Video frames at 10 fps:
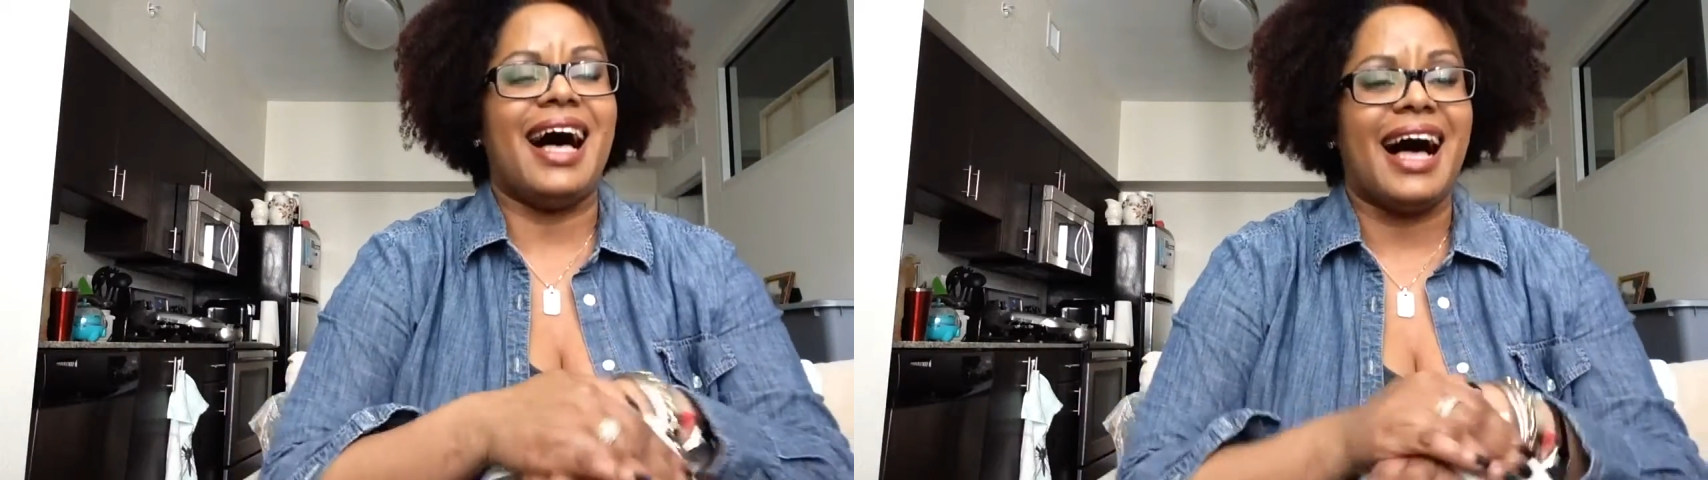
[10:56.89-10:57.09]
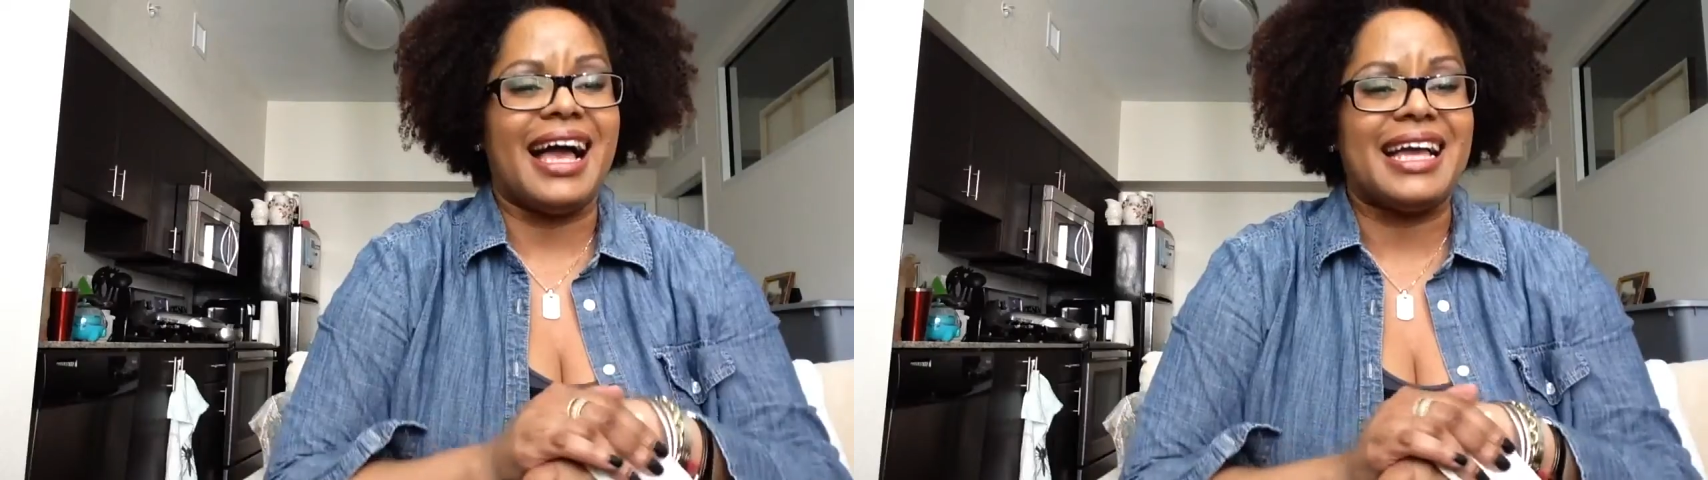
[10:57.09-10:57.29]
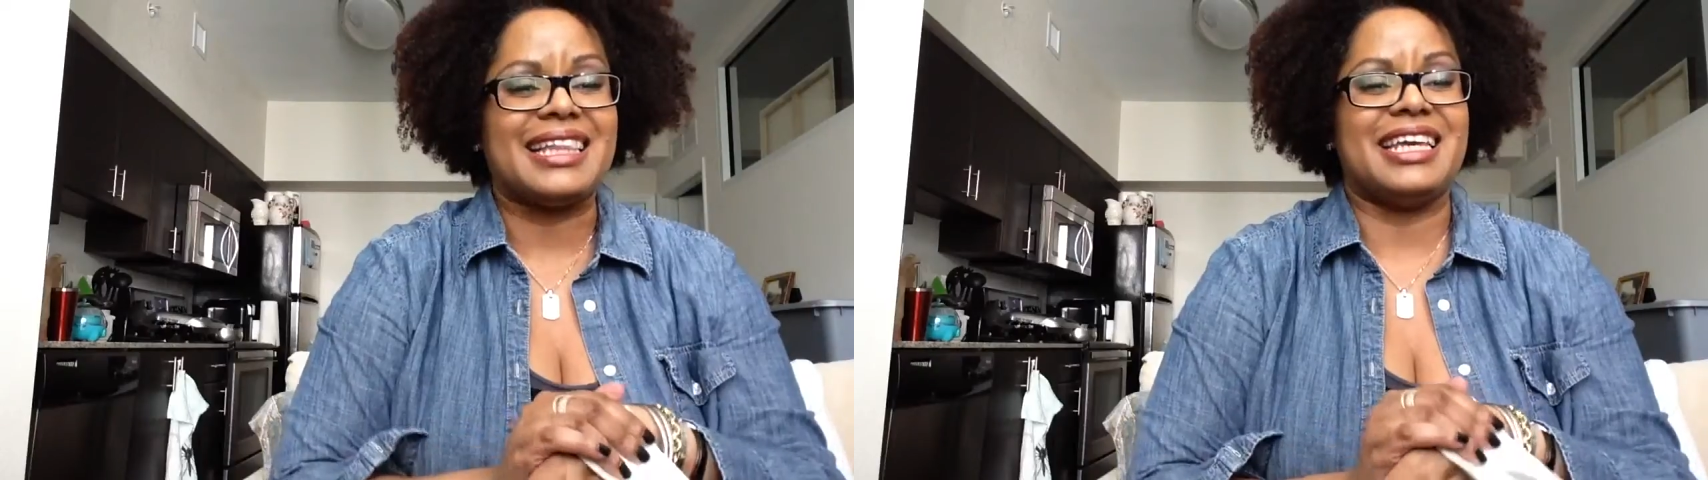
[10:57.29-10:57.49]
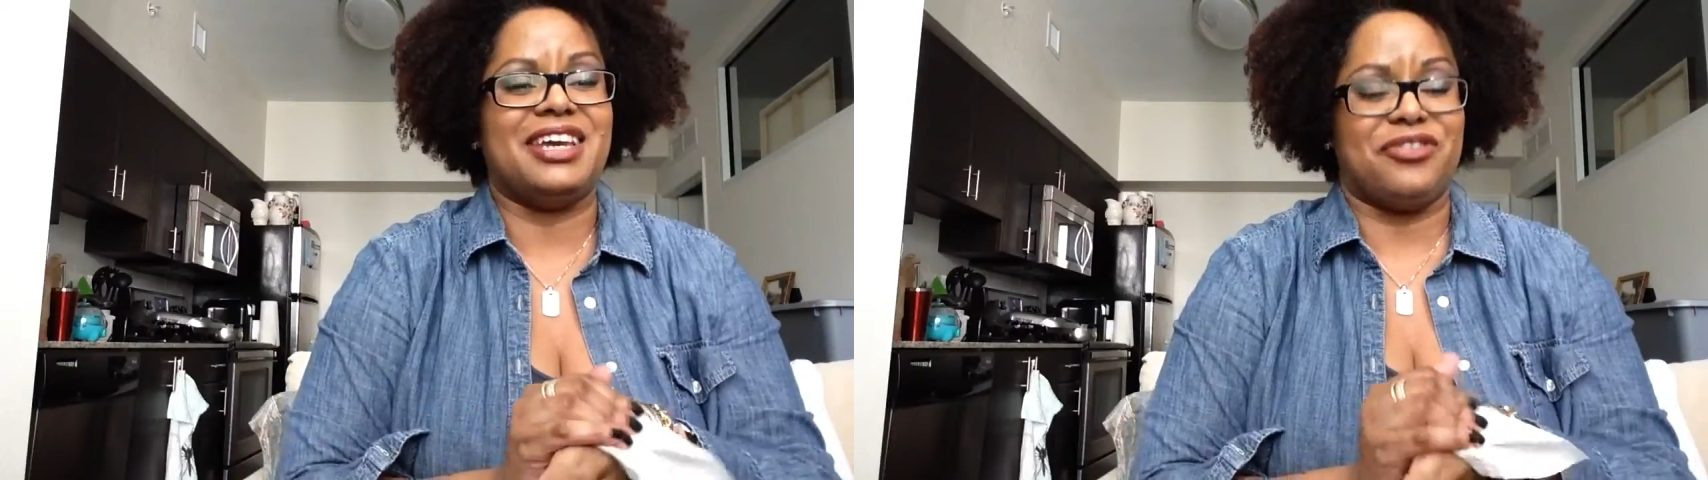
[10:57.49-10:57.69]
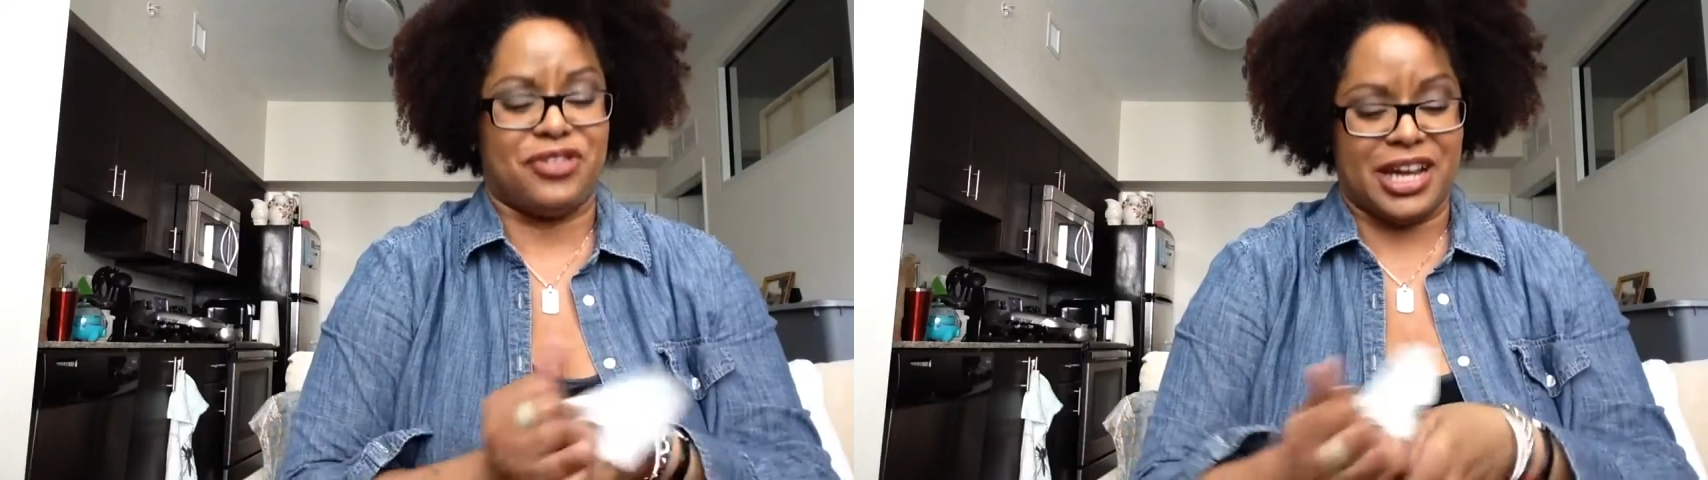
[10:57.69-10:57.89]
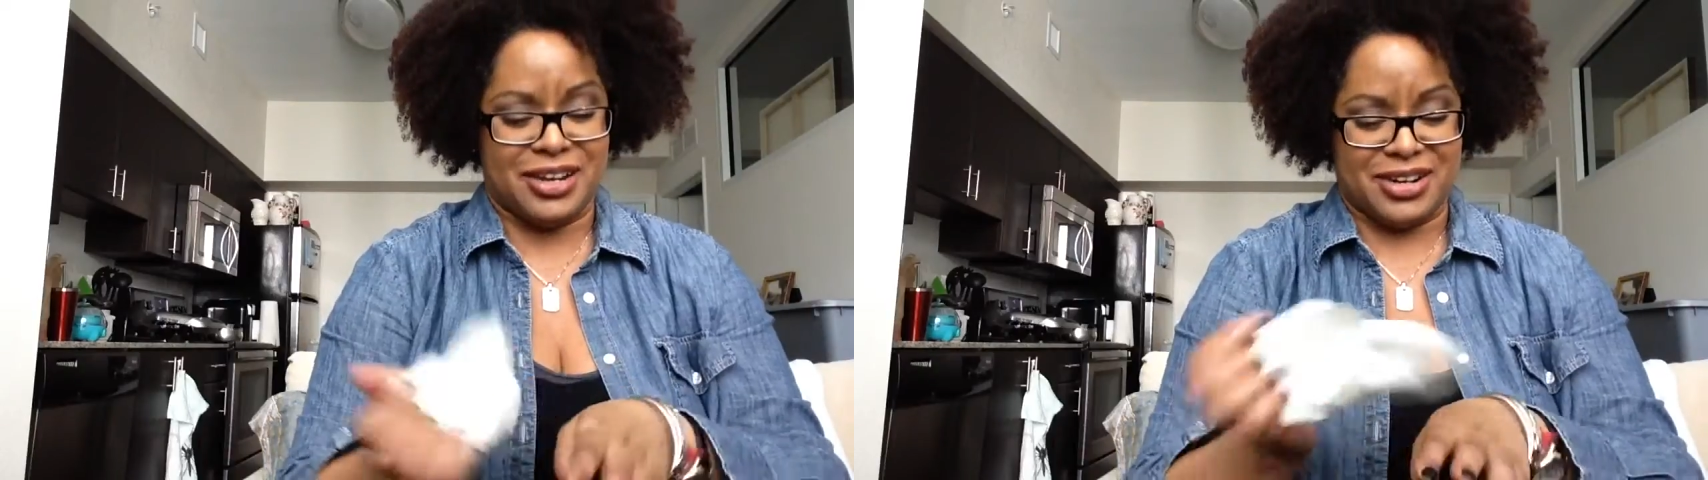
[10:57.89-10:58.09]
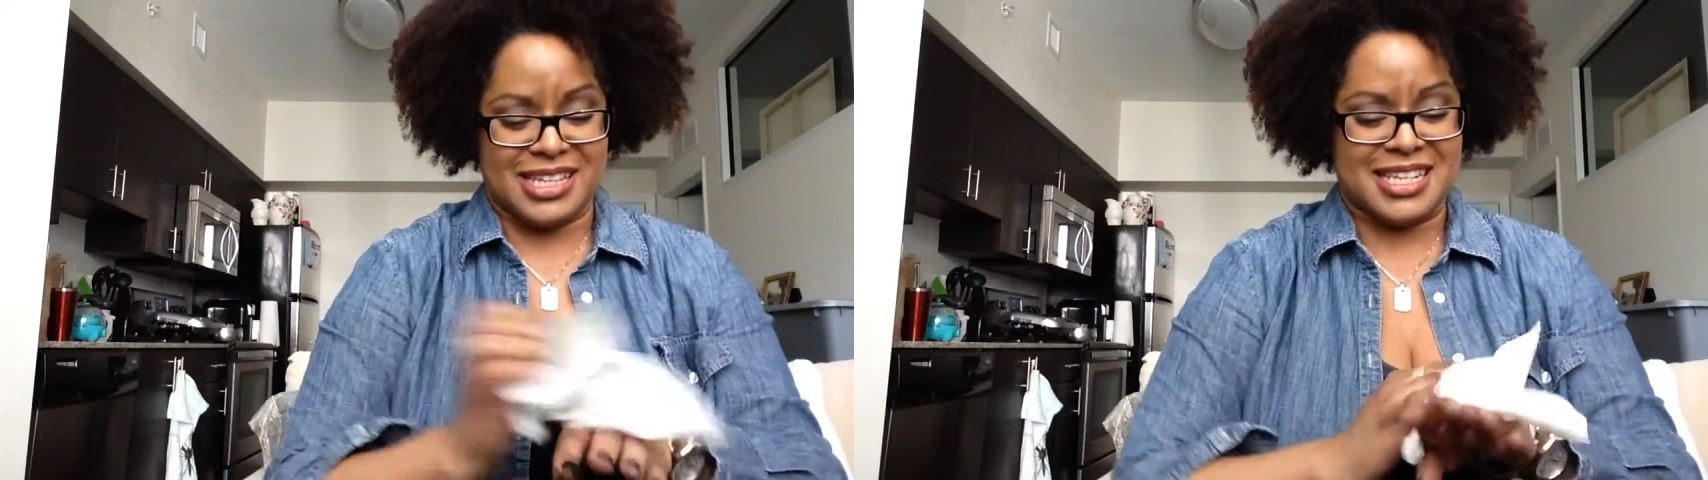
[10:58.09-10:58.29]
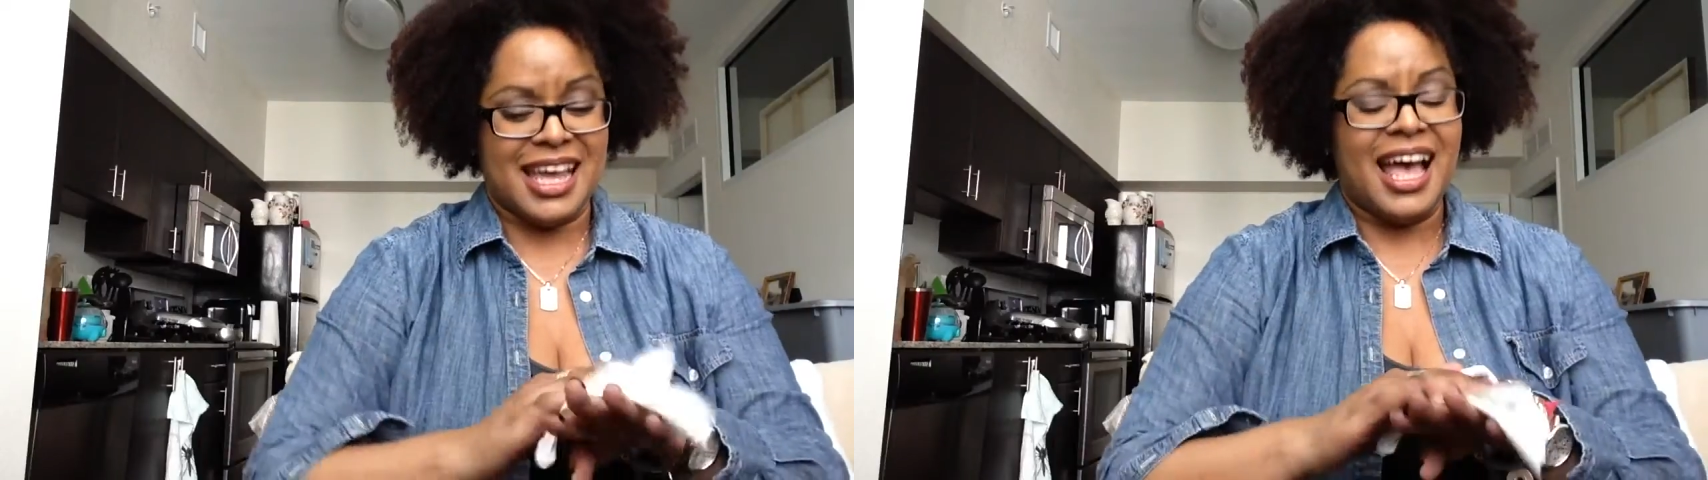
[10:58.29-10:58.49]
highly fragranced.